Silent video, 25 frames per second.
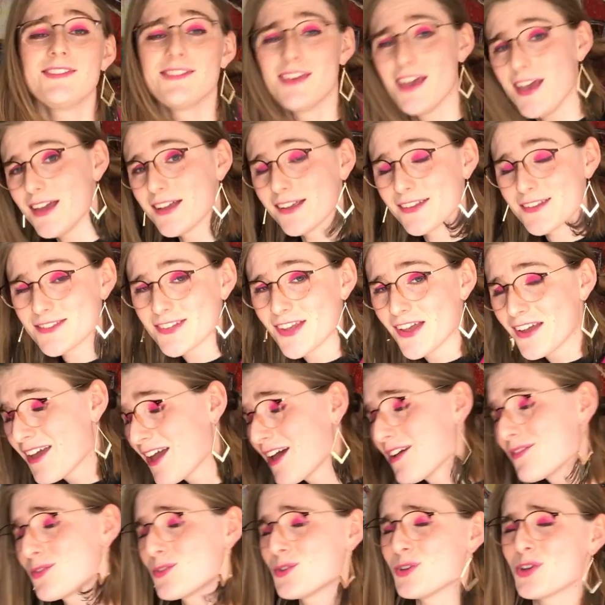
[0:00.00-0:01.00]
Yes, I
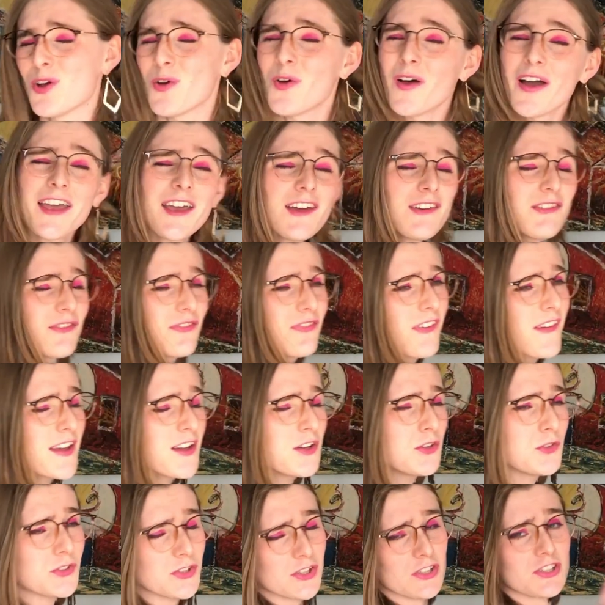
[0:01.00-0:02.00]
have, you know, I have
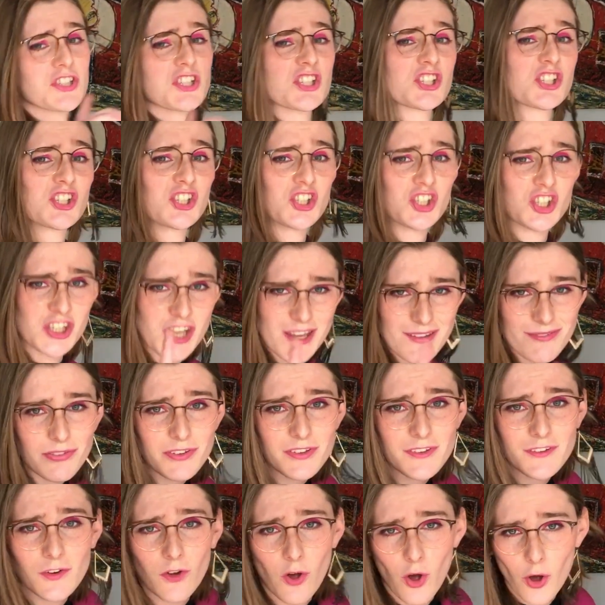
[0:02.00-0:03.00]
failed
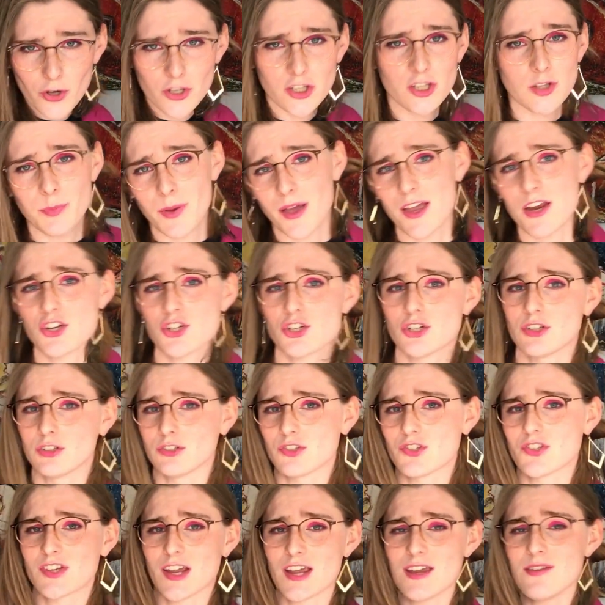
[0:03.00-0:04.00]
seven occupational
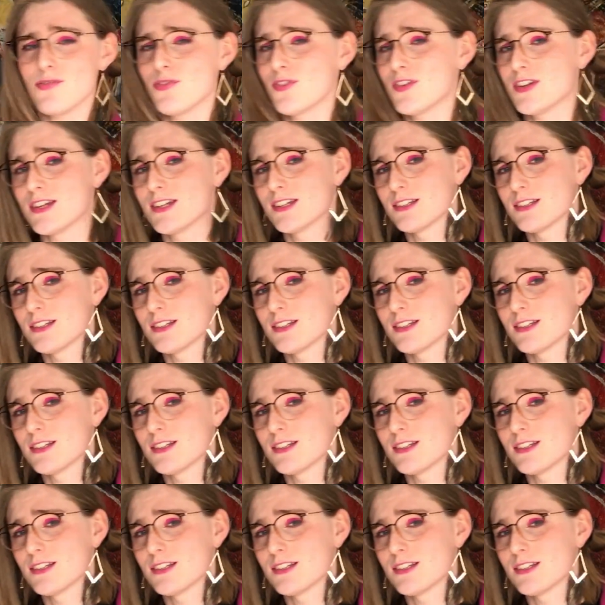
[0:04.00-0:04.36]
safety